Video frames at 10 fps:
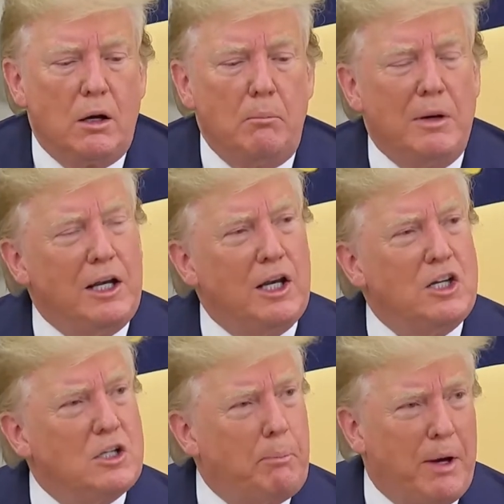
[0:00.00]

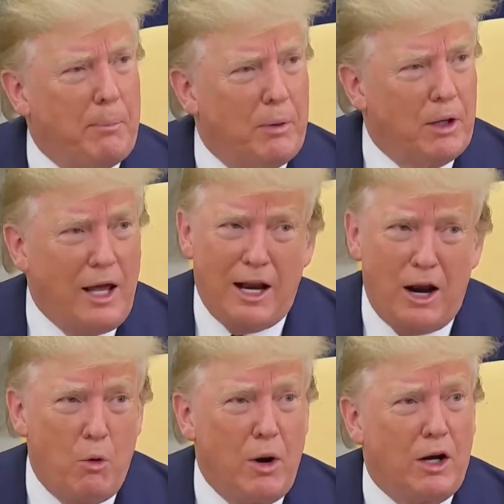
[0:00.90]
millions of people, and I
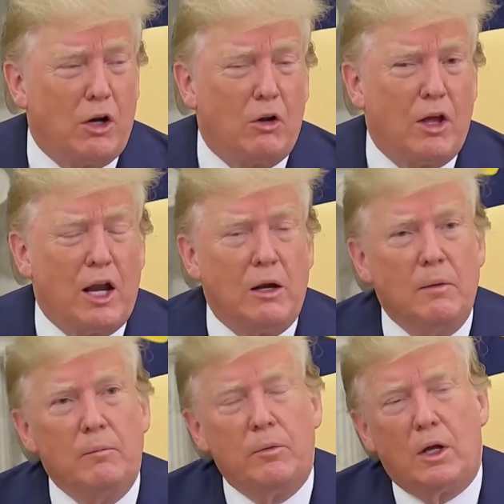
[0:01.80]
don't want to do that.
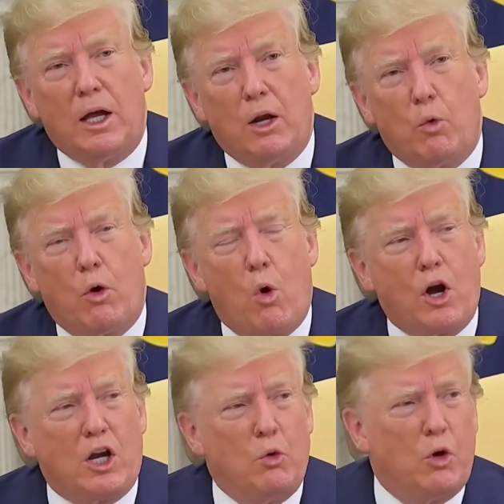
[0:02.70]
And we're
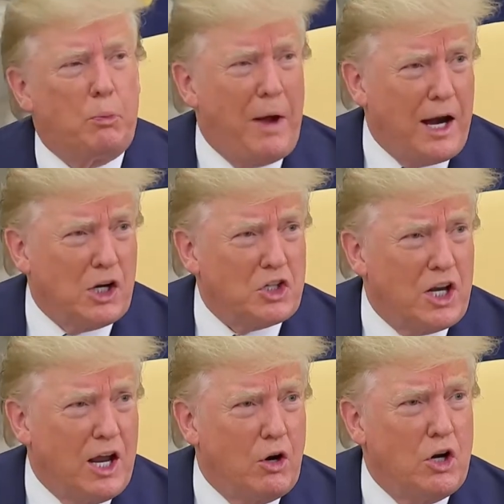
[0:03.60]
working with
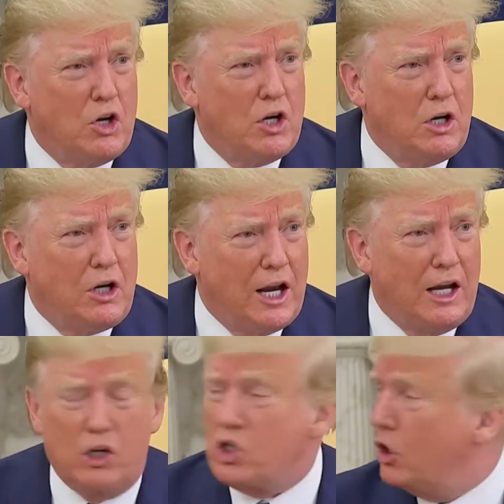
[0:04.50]
Pakistan on
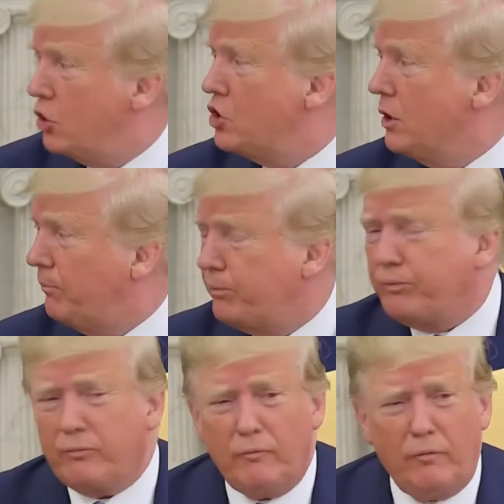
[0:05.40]
getting a solution.
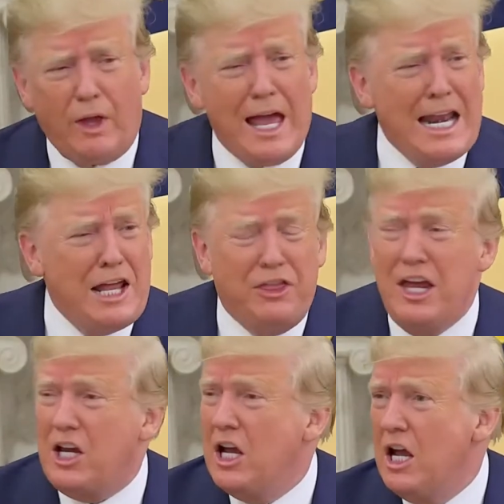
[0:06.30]
And I
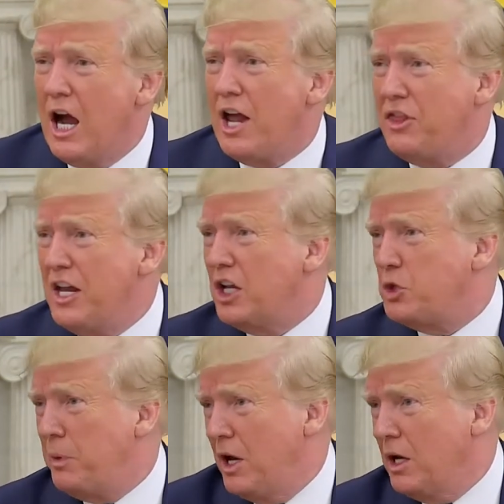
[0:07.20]
think, I think it's
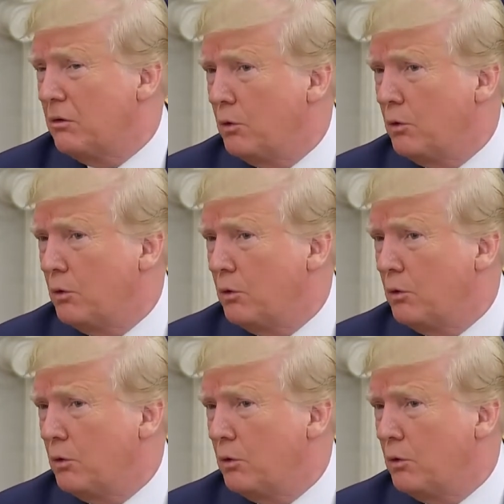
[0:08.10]
being